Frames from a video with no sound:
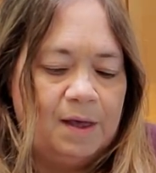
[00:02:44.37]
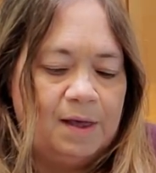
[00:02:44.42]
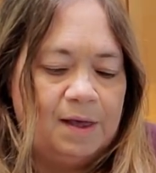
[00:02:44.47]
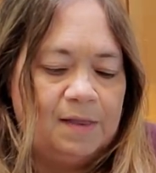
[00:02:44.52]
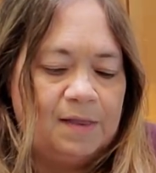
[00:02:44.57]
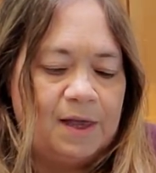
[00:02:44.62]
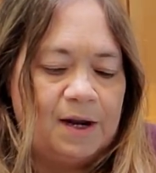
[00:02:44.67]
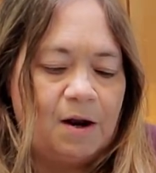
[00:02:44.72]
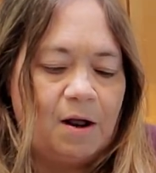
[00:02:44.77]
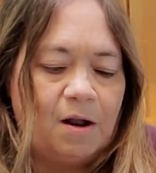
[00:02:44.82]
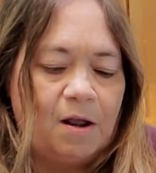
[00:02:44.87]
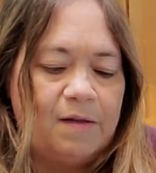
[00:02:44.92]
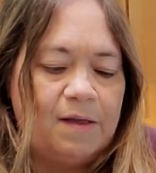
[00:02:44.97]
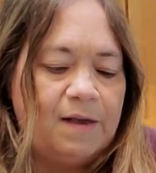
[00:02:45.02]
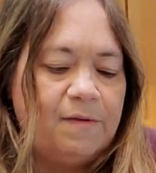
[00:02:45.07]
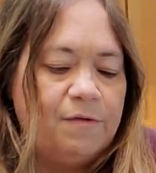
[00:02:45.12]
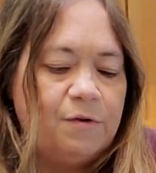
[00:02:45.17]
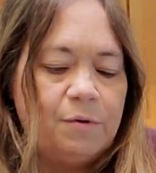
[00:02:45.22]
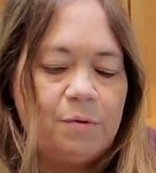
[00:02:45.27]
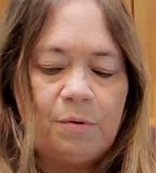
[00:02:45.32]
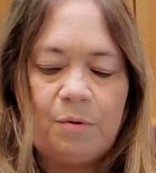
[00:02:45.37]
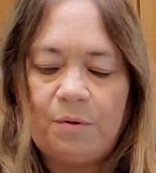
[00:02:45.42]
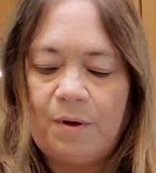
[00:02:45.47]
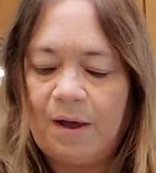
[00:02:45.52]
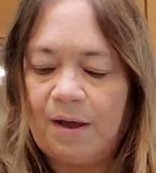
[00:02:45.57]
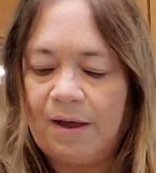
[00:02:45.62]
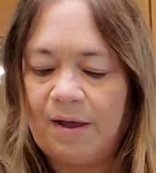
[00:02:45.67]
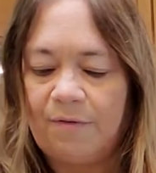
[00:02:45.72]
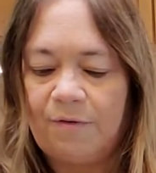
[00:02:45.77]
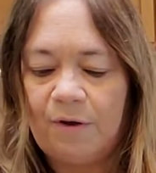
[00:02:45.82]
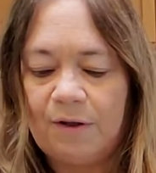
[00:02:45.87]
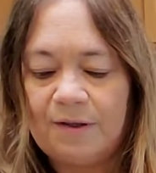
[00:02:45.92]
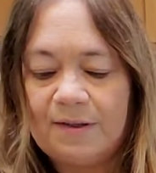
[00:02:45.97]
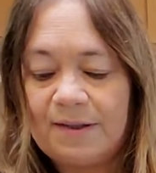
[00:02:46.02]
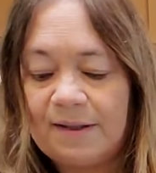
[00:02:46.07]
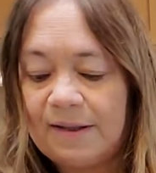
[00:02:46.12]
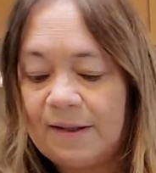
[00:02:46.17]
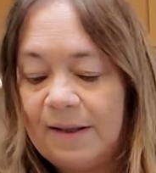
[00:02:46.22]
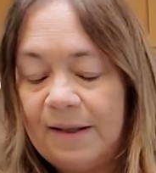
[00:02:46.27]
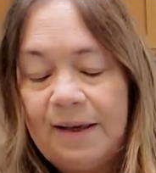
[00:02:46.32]
Get that all. If you
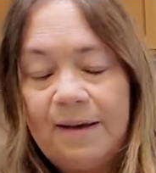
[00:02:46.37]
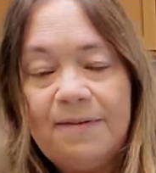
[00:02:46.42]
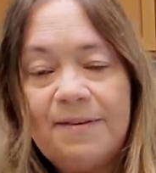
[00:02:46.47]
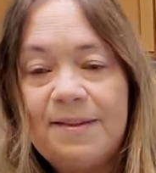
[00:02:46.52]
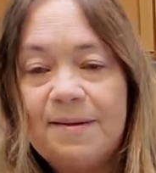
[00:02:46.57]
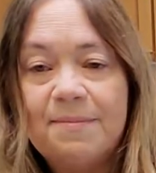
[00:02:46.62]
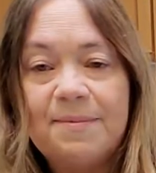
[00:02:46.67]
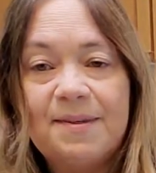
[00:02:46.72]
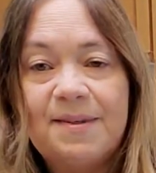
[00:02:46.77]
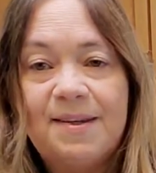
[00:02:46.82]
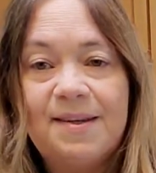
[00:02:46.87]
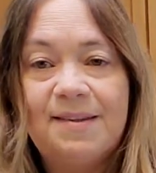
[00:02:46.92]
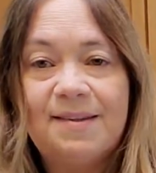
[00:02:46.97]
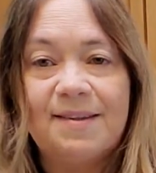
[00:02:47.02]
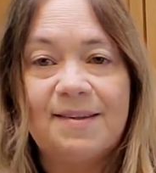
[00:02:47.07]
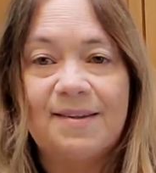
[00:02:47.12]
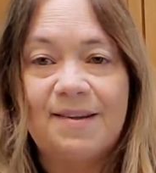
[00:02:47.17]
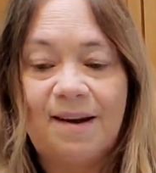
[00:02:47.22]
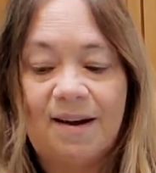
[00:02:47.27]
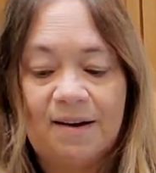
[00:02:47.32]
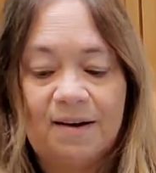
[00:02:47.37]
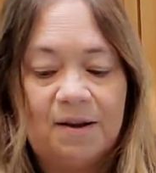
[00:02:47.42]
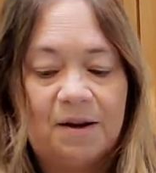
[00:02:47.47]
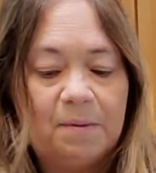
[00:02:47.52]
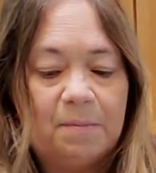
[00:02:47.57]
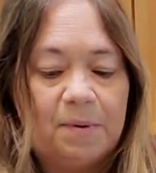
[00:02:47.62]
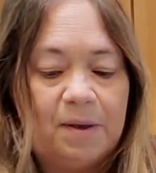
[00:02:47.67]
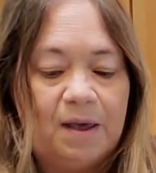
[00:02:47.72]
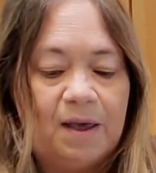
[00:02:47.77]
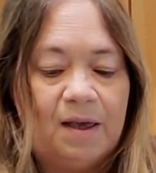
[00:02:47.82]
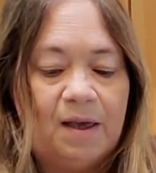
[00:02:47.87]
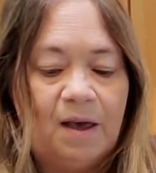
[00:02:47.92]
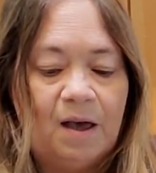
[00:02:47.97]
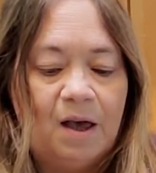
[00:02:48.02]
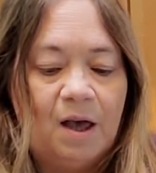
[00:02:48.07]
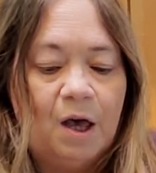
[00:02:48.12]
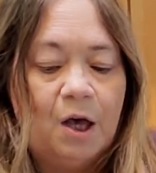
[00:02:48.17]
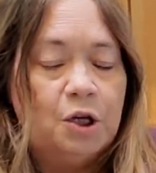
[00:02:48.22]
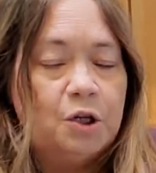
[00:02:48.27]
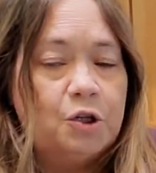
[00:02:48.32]
leave some seeds, it's not going to be
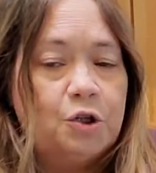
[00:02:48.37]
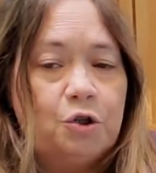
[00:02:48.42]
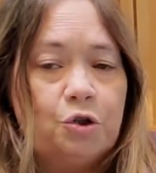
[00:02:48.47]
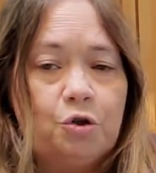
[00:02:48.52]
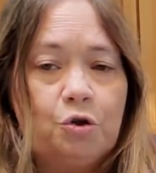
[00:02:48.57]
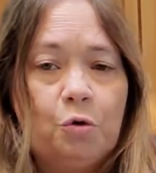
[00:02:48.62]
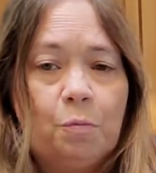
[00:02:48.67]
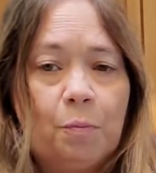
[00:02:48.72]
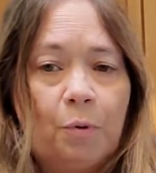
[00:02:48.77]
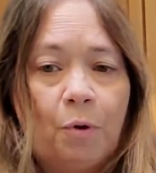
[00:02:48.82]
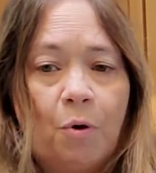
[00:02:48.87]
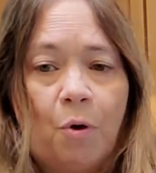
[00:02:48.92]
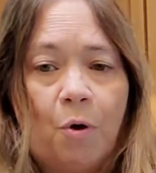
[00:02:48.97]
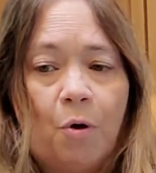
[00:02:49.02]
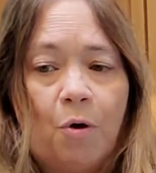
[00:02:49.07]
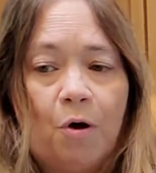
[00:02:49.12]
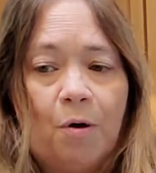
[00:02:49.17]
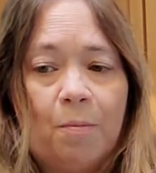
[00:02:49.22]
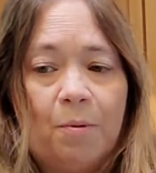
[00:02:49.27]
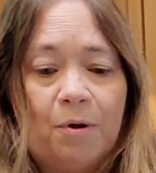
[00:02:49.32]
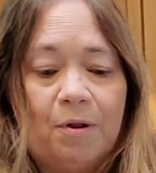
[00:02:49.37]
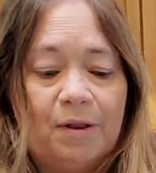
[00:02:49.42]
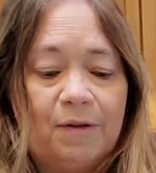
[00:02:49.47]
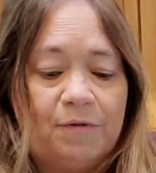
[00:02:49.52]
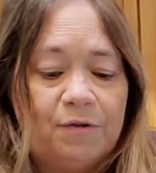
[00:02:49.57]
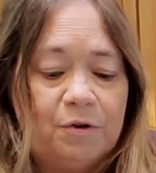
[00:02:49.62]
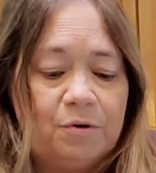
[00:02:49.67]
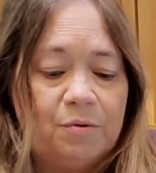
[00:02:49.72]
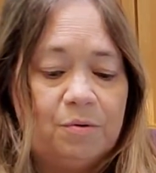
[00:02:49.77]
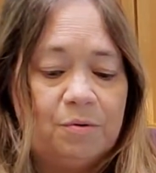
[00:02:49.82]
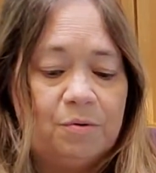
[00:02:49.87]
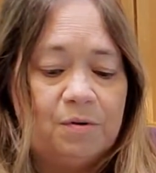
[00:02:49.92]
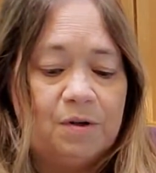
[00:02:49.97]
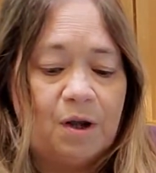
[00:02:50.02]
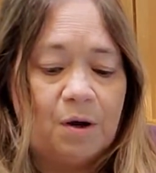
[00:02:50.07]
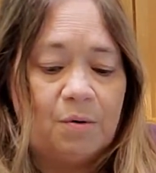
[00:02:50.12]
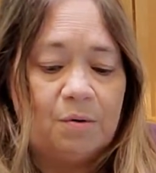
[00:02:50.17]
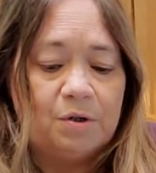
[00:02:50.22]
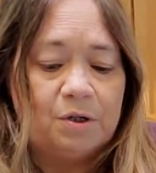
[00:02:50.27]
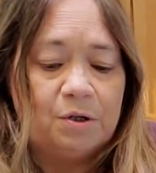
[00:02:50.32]
super horrible if you
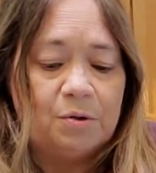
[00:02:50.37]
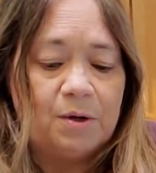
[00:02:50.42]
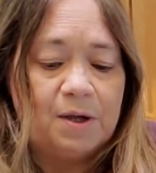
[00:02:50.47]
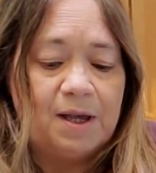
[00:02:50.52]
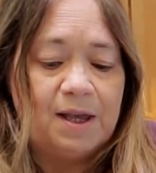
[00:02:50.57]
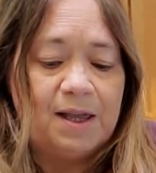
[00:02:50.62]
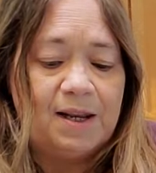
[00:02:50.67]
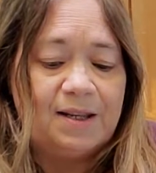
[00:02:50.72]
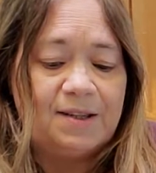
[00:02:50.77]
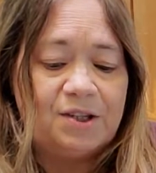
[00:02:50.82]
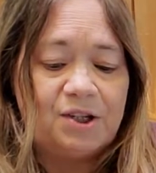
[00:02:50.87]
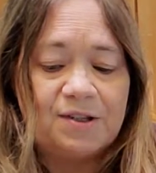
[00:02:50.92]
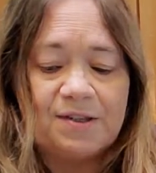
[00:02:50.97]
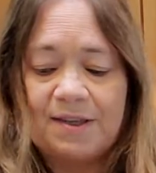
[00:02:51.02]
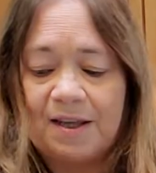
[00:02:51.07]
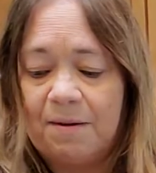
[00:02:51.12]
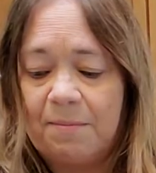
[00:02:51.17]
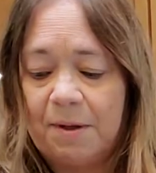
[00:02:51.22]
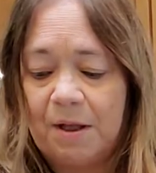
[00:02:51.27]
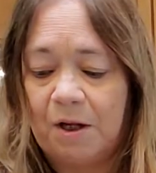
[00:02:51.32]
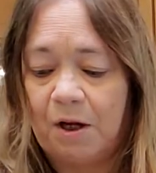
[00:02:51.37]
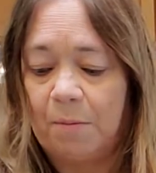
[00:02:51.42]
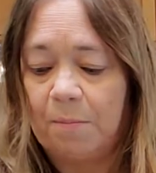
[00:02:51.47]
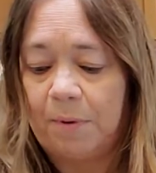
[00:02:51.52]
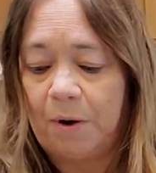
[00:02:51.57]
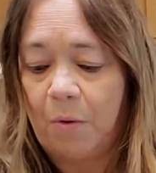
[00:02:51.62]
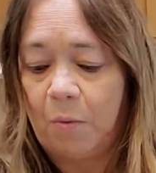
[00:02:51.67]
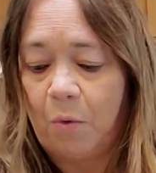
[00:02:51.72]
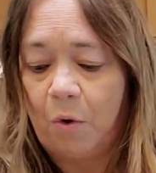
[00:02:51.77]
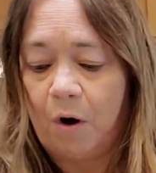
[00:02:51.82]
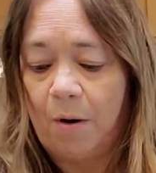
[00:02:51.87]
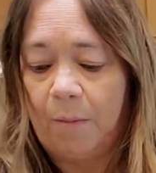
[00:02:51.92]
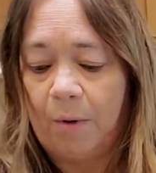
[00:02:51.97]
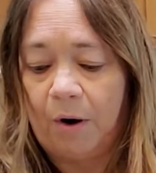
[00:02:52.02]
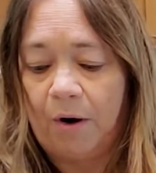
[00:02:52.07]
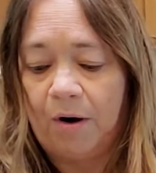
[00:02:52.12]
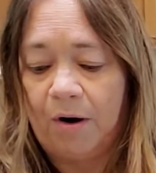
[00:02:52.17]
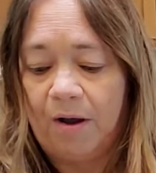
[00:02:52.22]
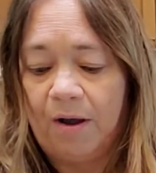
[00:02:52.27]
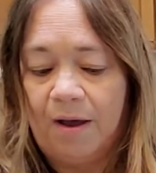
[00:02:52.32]
don't do heat. It's just going to be a little bit
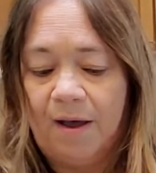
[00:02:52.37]
warmer.